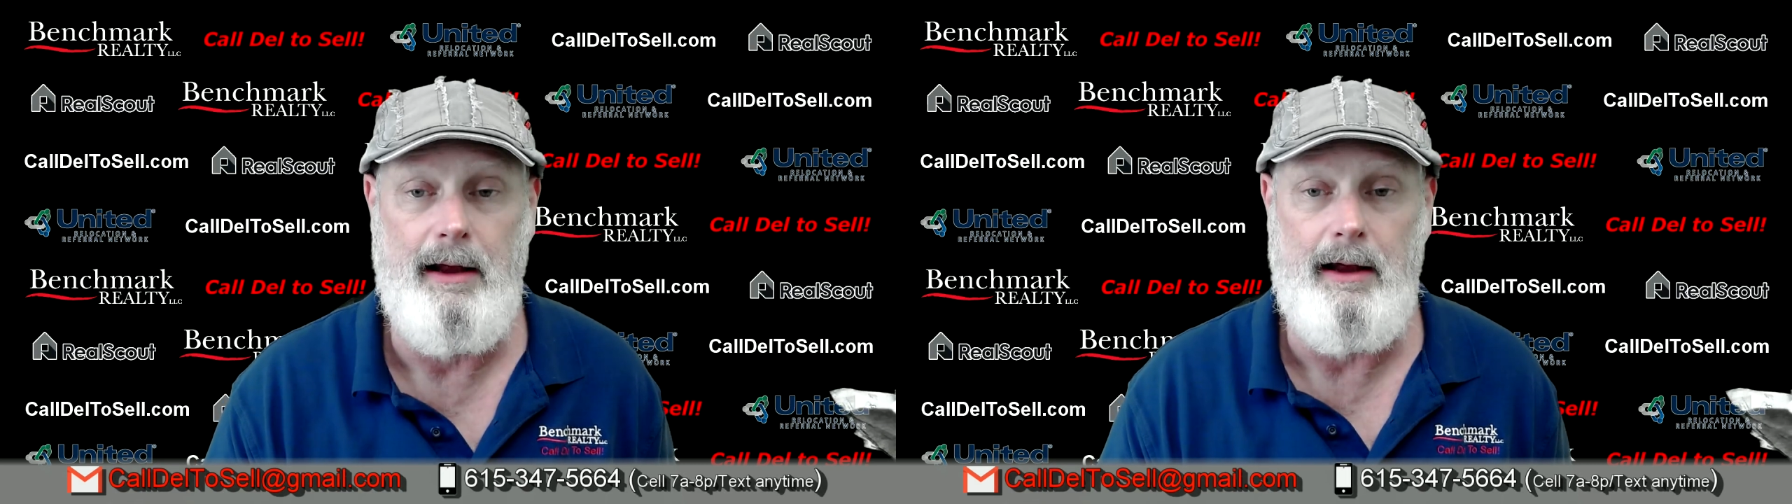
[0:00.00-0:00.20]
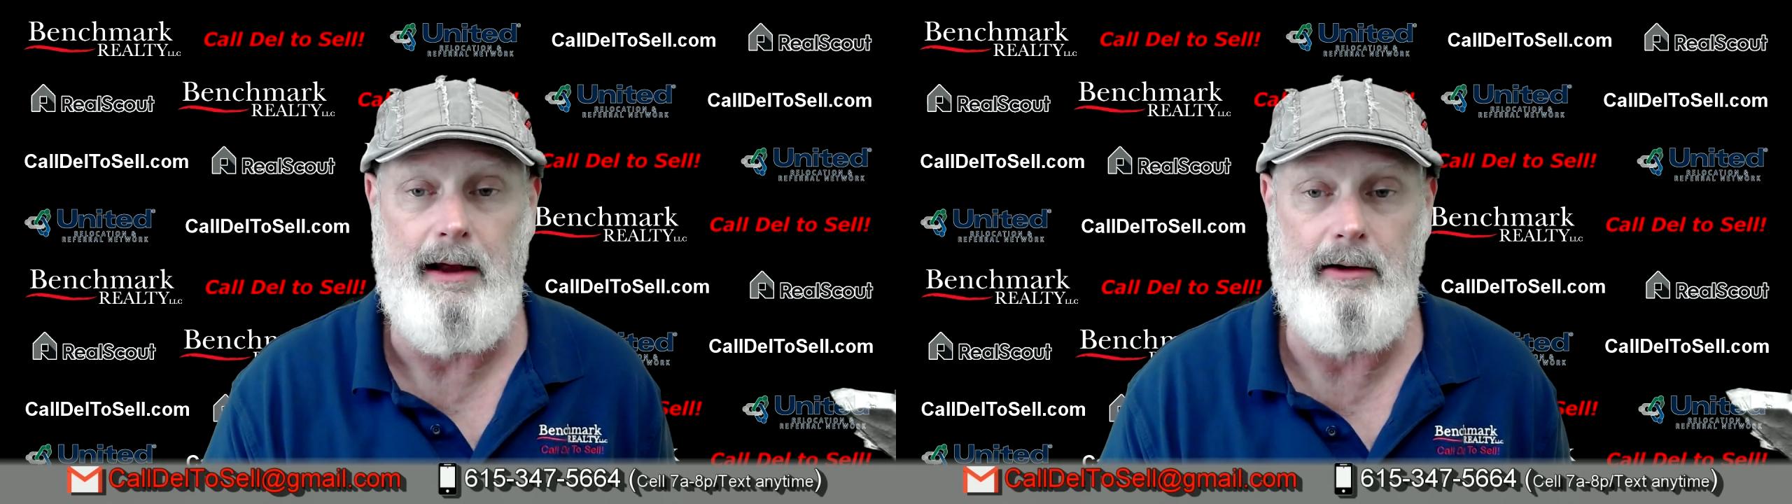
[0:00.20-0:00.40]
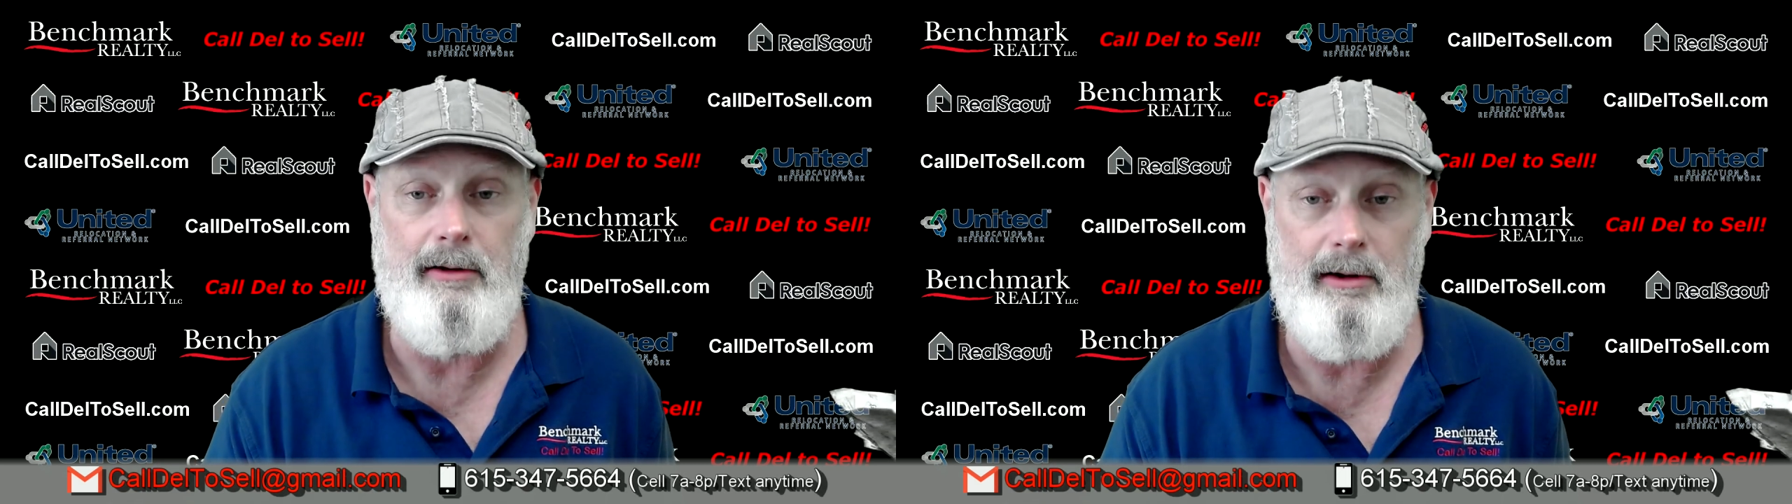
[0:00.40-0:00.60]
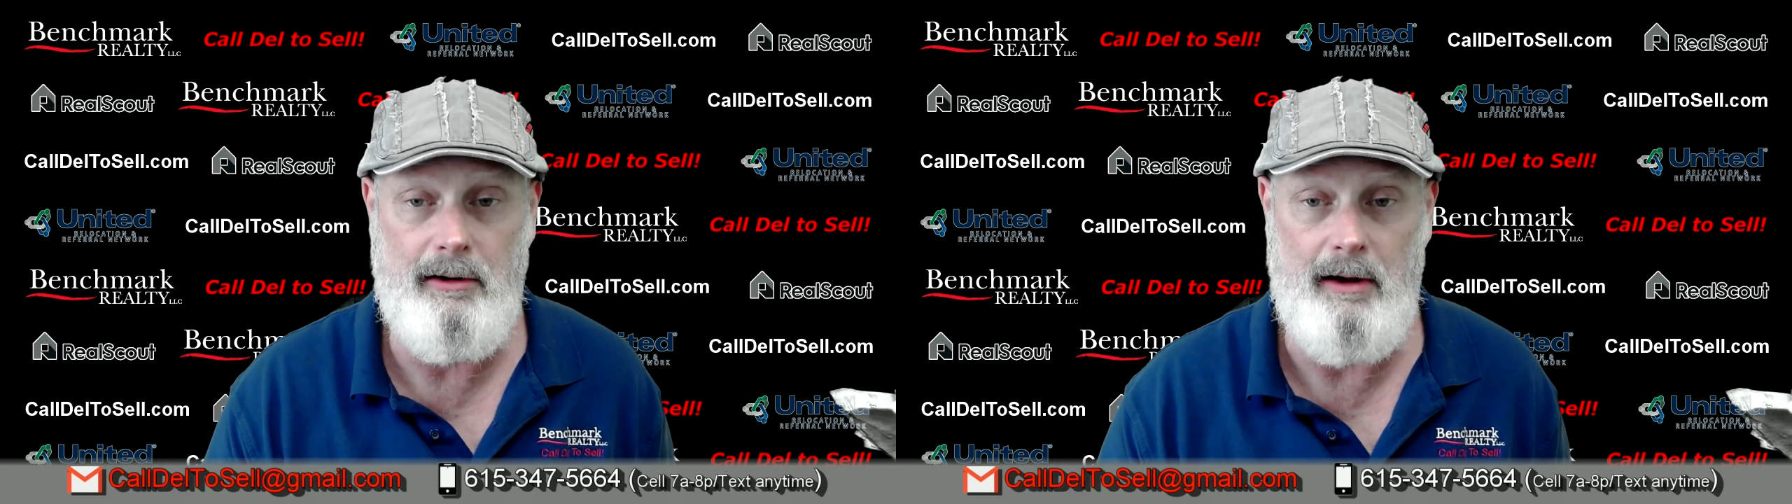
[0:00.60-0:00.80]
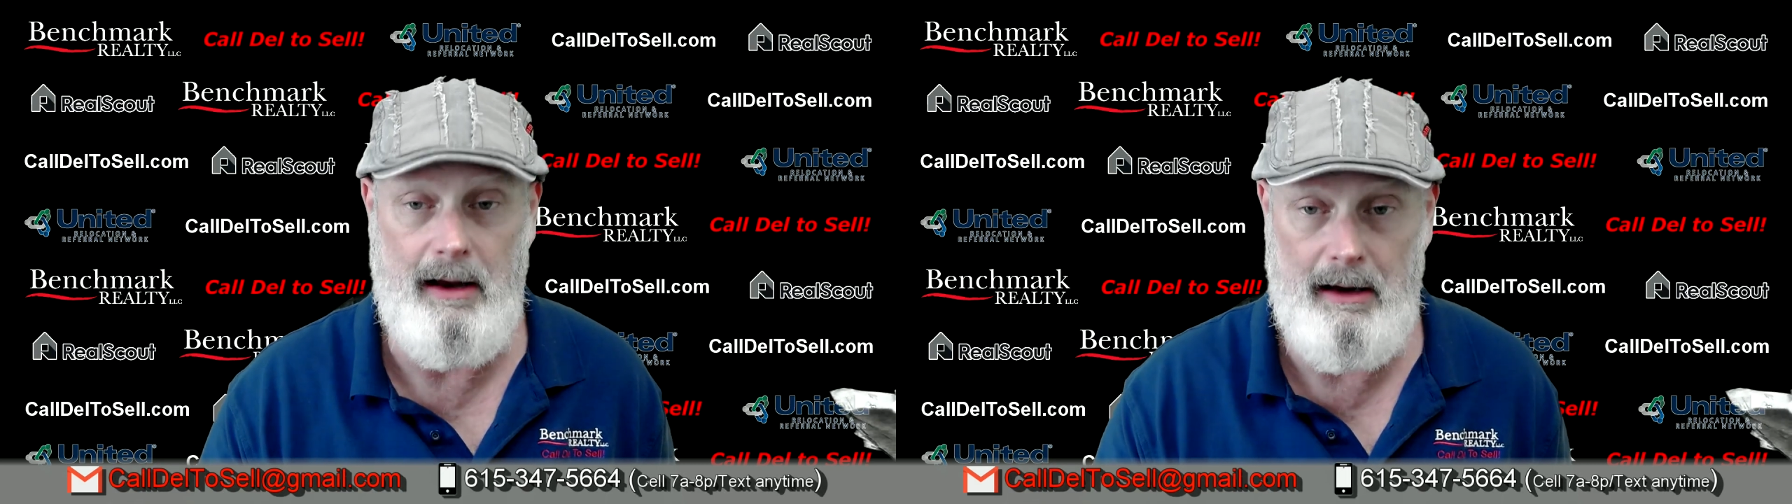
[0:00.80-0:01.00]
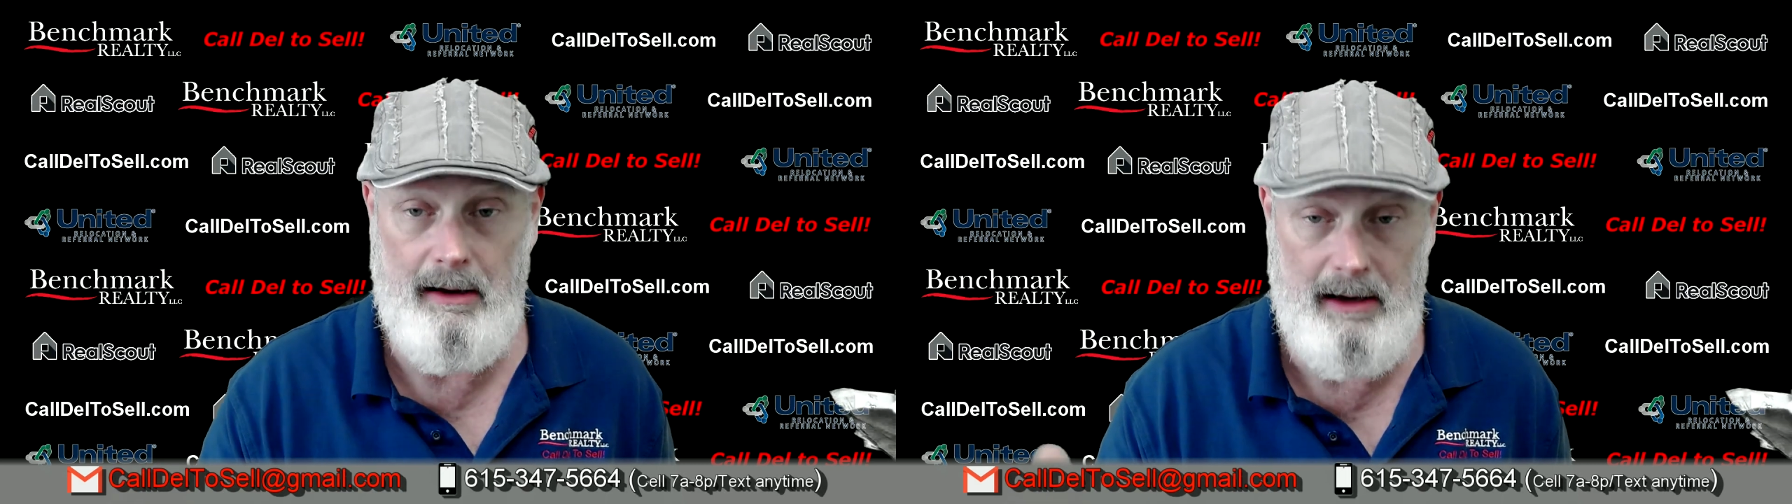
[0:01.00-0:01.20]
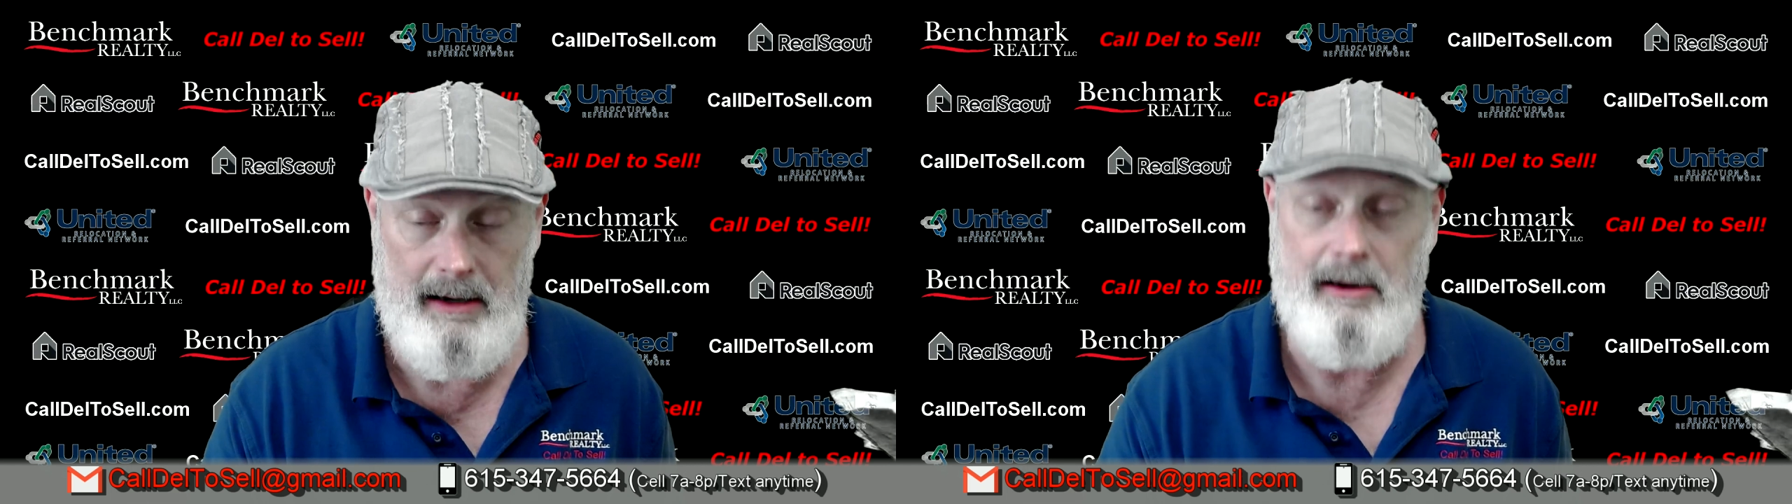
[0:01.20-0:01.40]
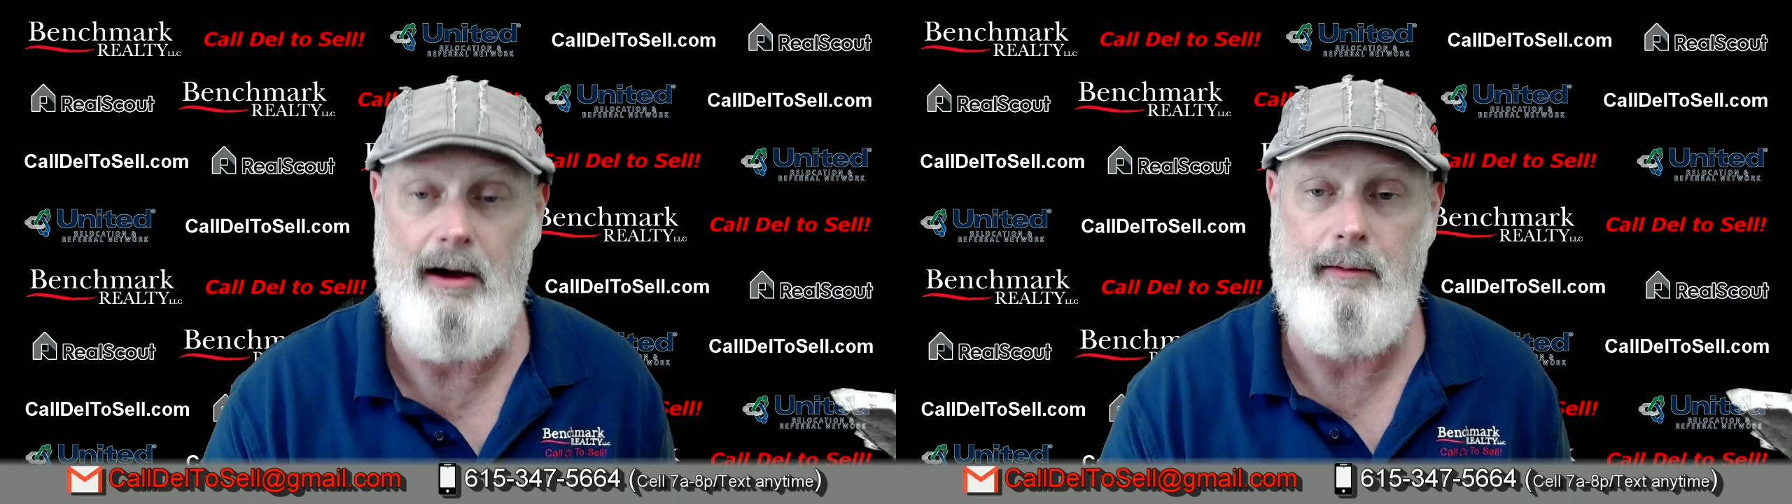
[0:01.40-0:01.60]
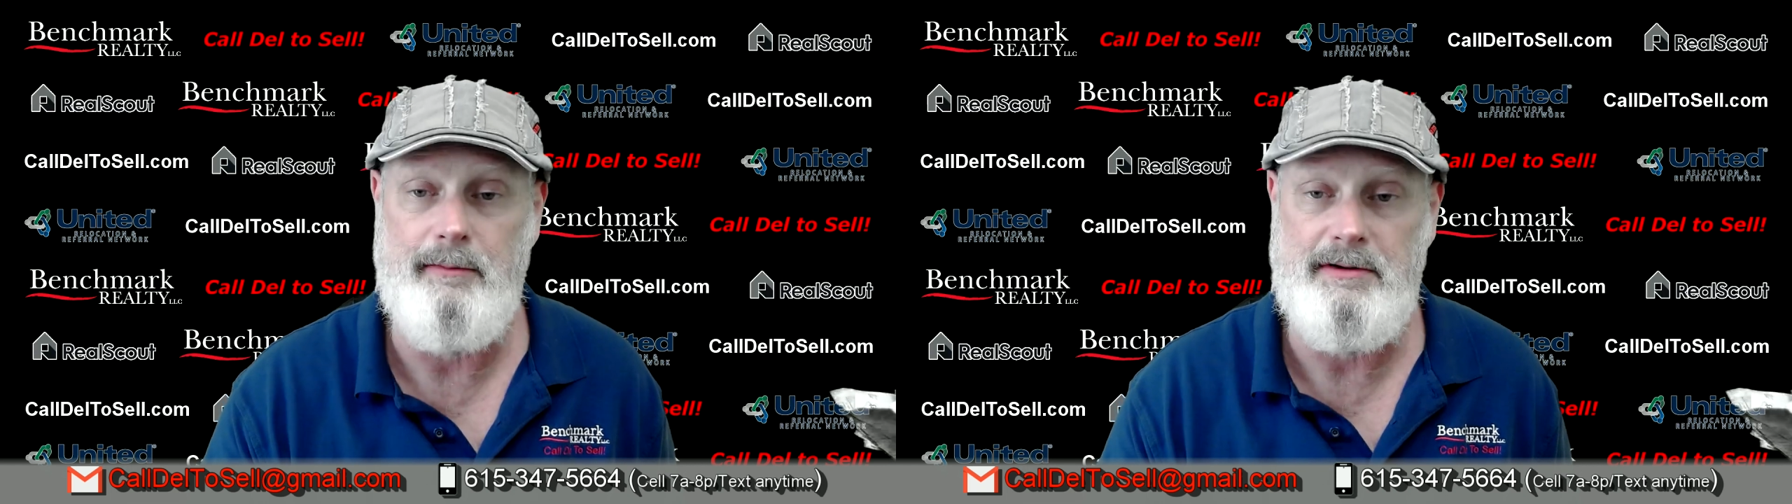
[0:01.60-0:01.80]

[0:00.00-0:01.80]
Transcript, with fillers: and good incomes